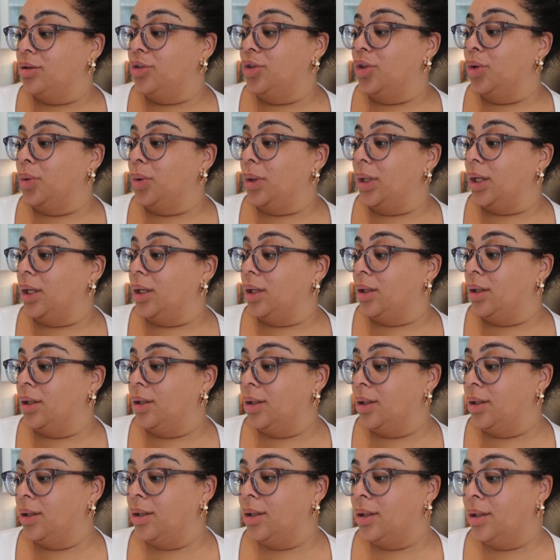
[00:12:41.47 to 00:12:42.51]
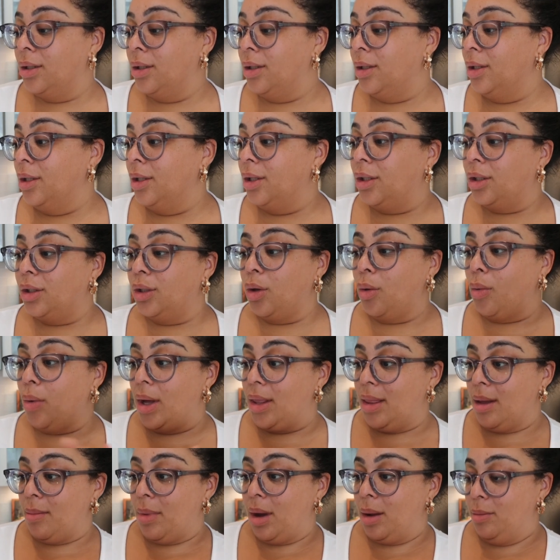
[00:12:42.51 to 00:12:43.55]
do it the
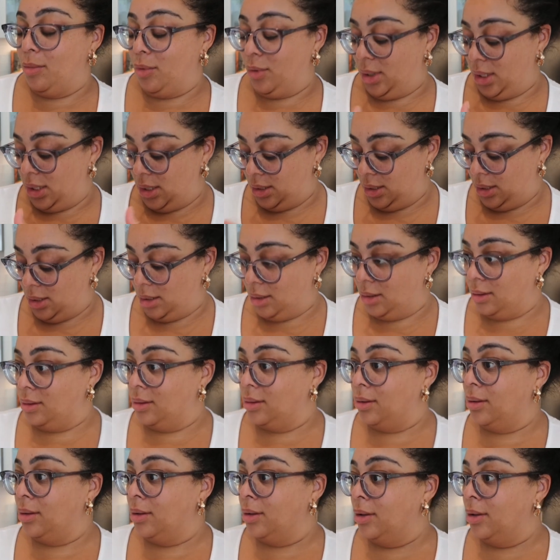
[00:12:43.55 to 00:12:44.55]
way that my brain can